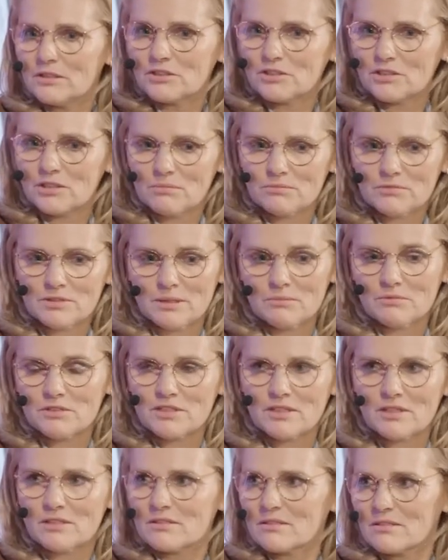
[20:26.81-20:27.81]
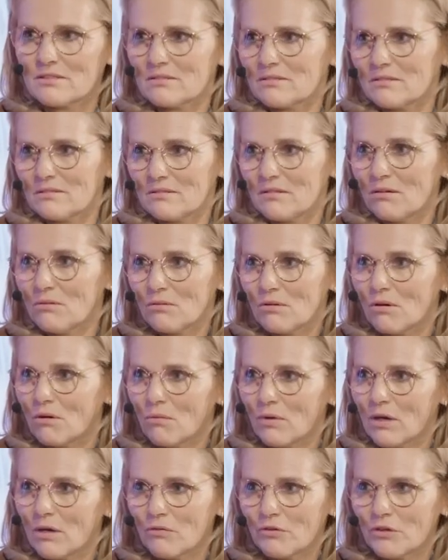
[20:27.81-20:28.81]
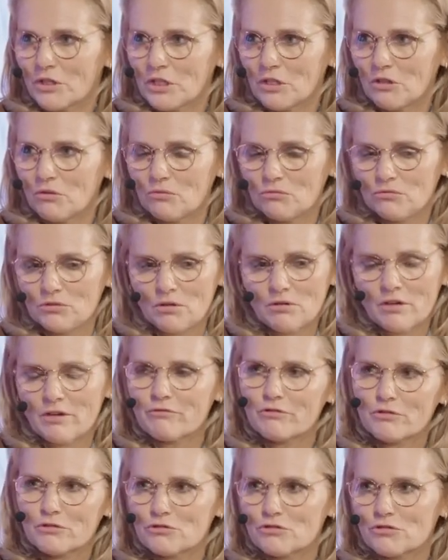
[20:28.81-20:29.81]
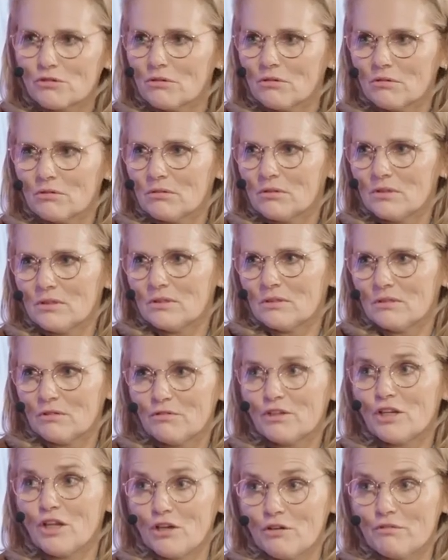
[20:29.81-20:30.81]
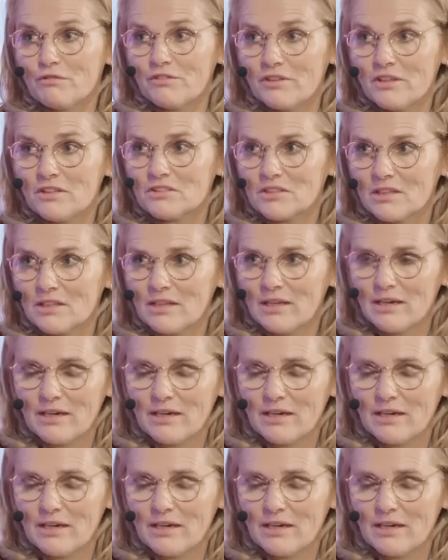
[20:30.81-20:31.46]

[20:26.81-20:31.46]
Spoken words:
and sometimes things don't go well, and you don't have control of a lot of things in